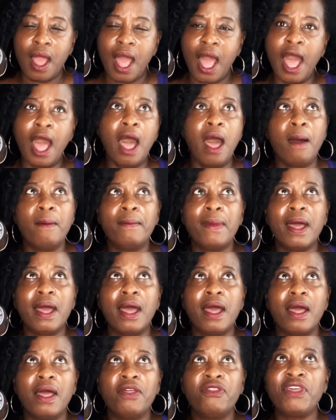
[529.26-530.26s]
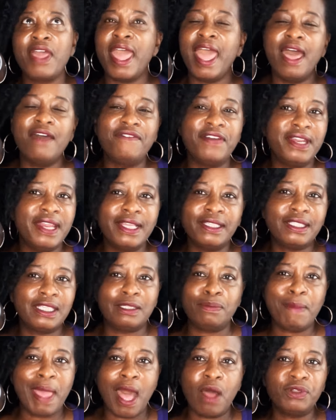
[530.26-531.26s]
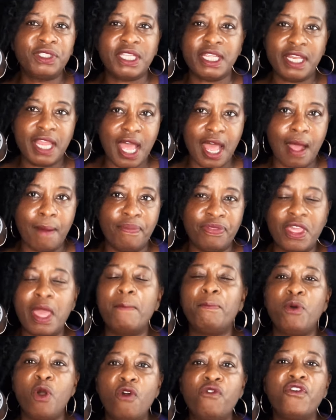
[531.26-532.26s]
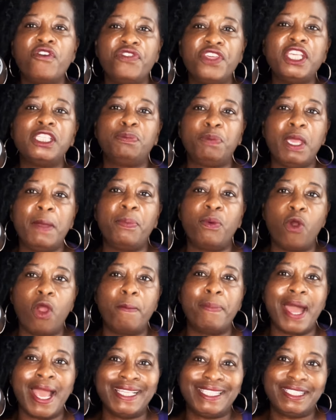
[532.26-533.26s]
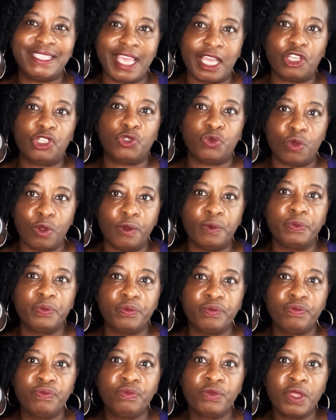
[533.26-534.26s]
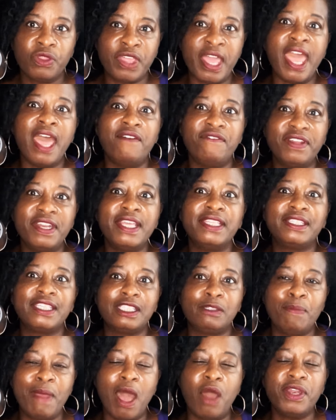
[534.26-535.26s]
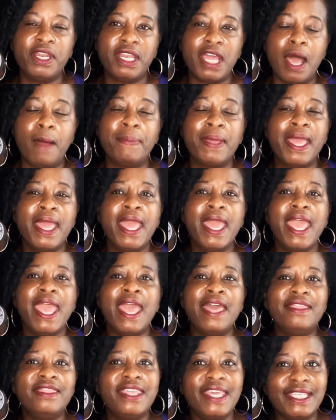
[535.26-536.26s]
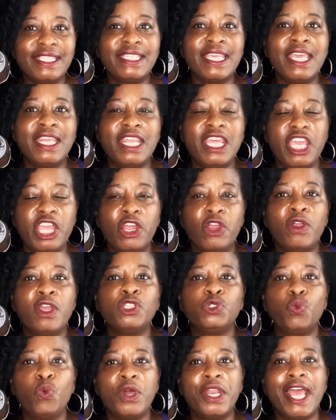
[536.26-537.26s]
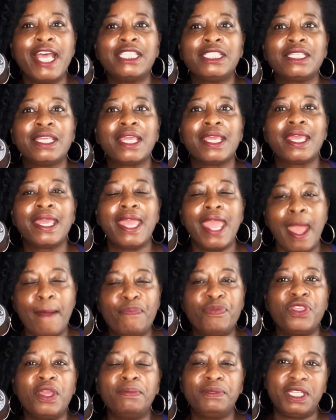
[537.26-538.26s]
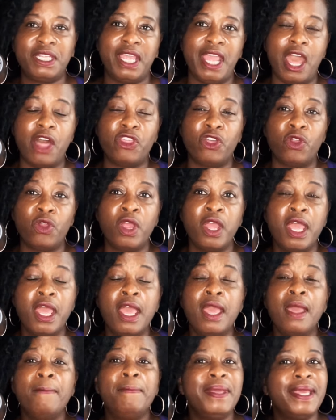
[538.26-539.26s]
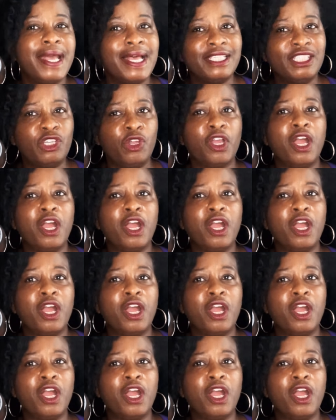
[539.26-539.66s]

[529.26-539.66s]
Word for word: Um, the evidence is mounting up that both of these people are bisexual. The evidence is mounting up. And this in here is what has kept them together, because their